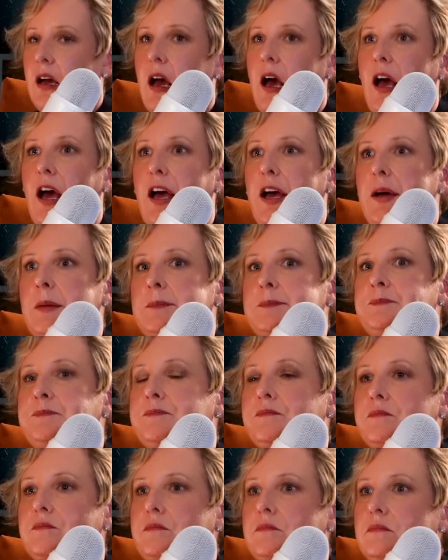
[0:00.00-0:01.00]
Um,
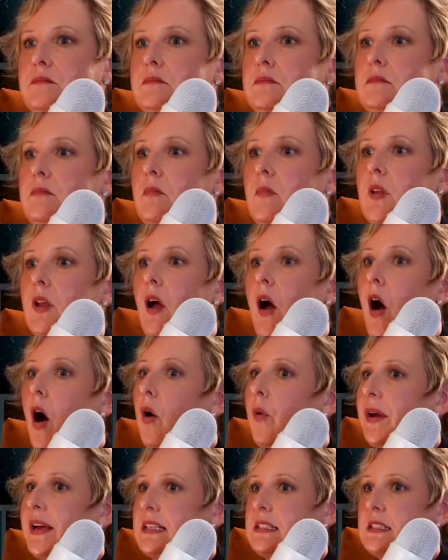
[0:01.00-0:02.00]

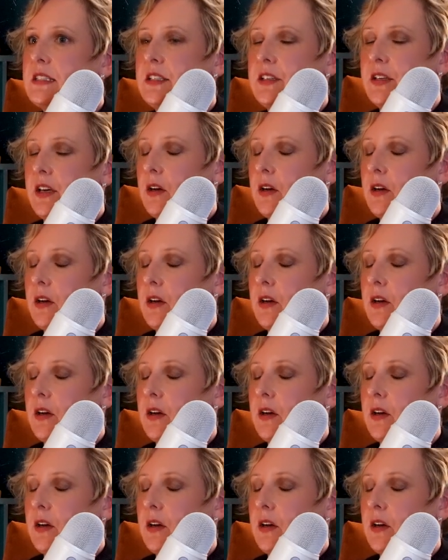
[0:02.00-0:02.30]
always,